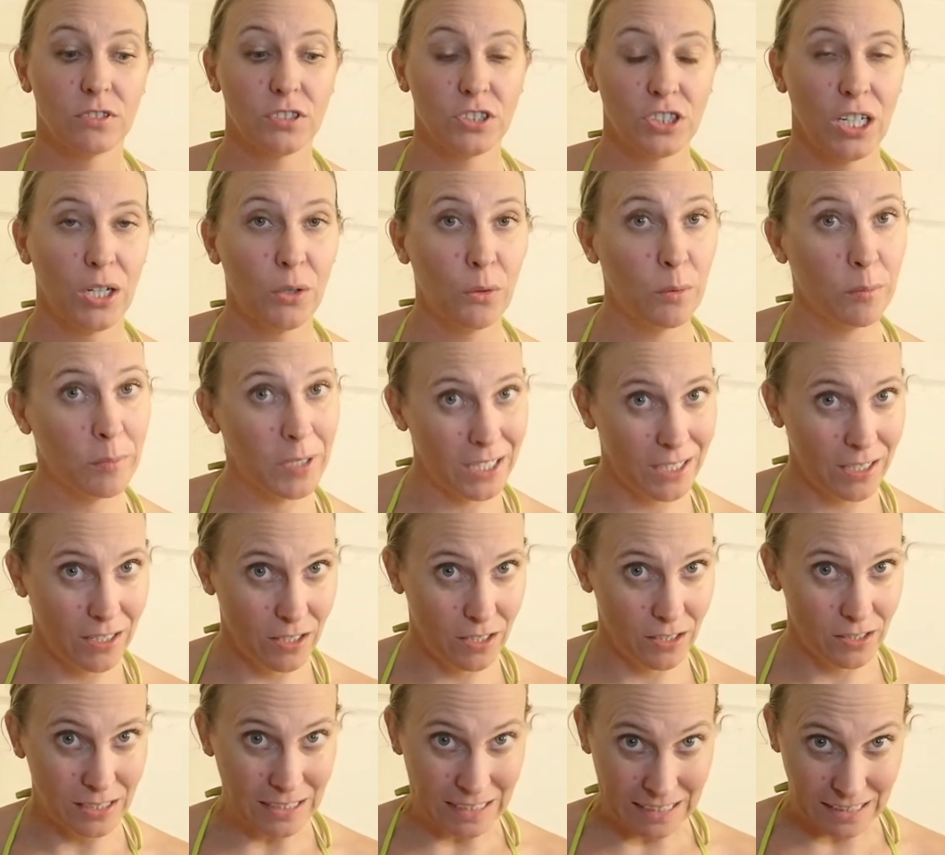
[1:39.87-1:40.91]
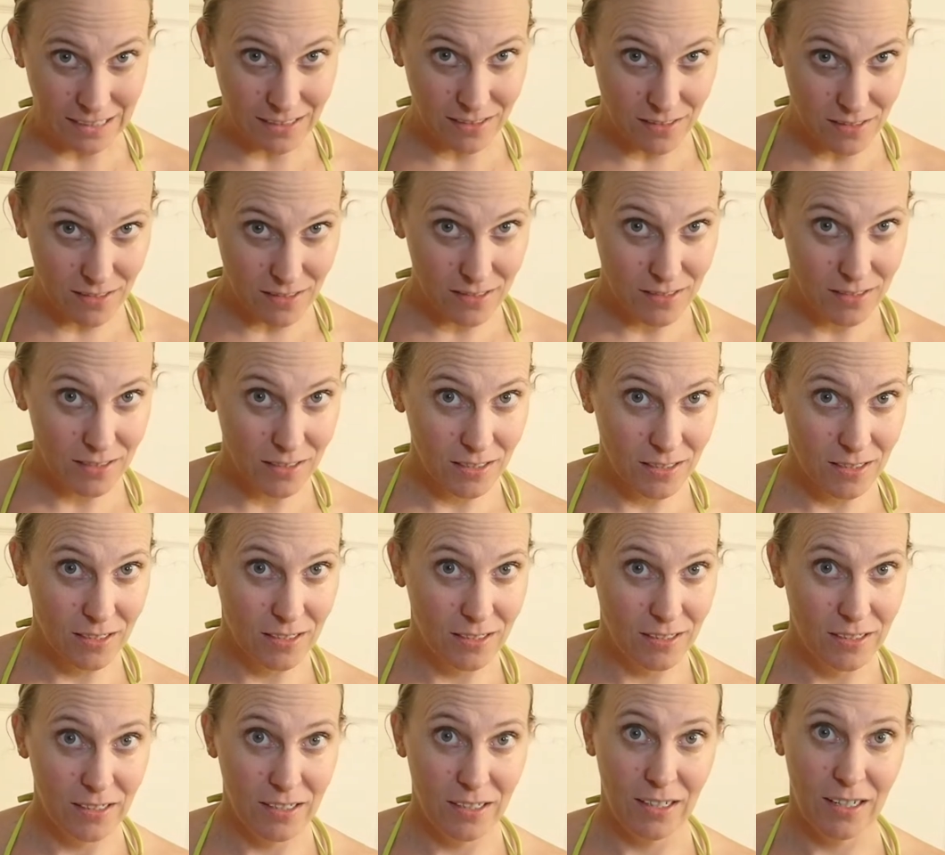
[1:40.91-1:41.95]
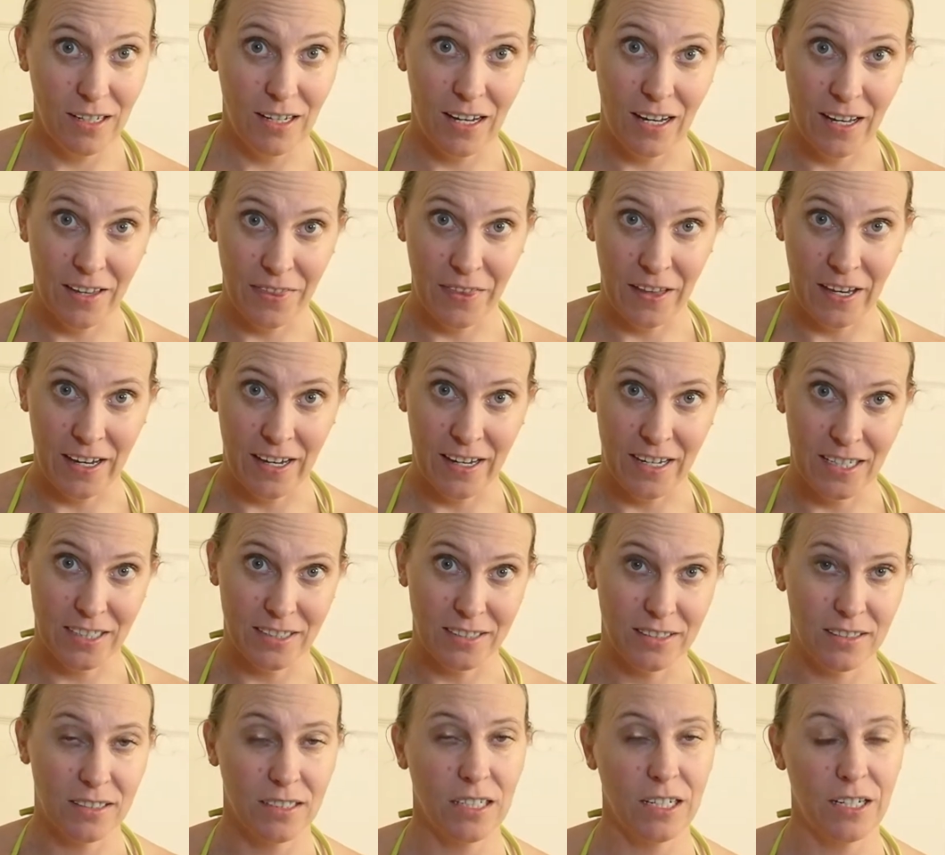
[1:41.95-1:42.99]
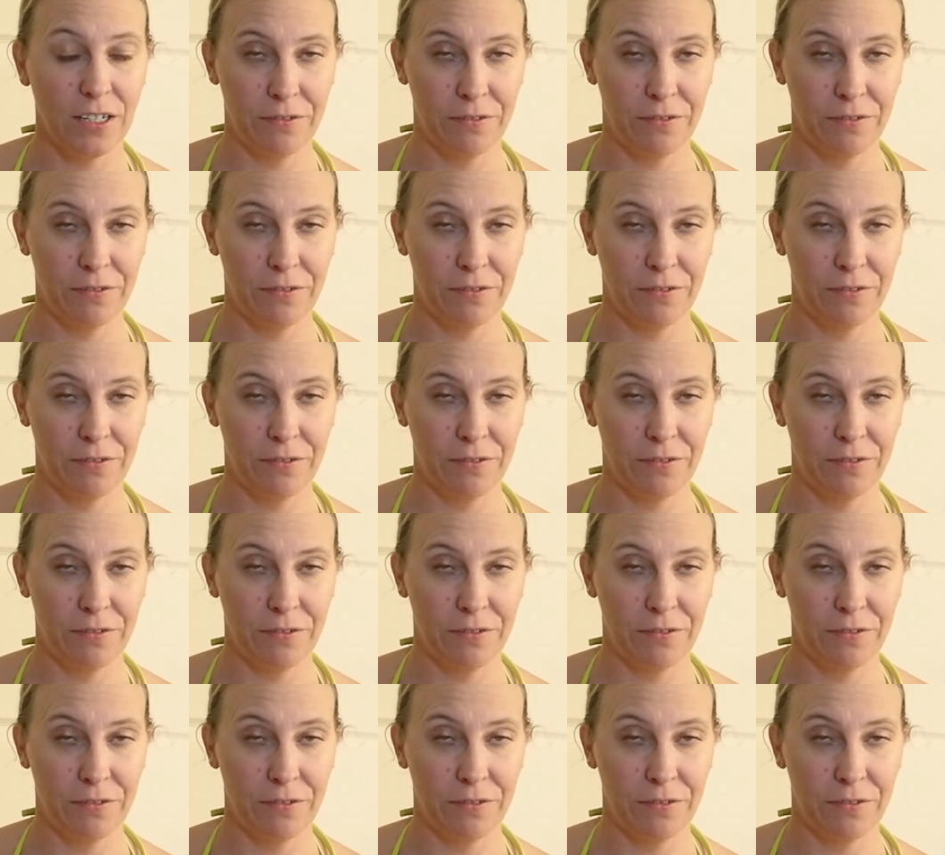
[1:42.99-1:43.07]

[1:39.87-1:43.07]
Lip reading: check what my hair needs, and then